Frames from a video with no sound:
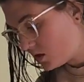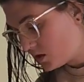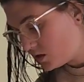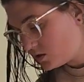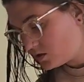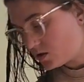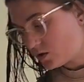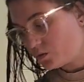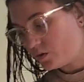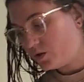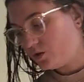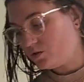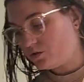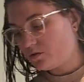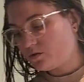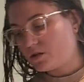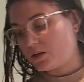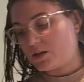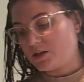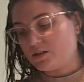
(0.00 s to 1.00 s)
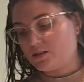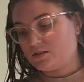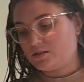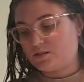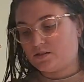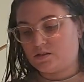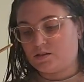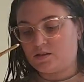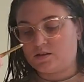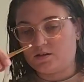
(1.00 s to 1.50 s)
So when you do
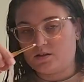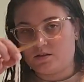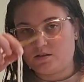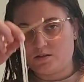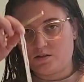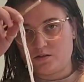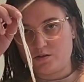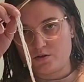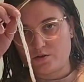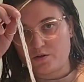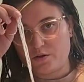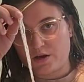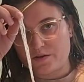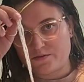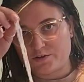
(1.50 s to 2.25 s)
this, you know, you have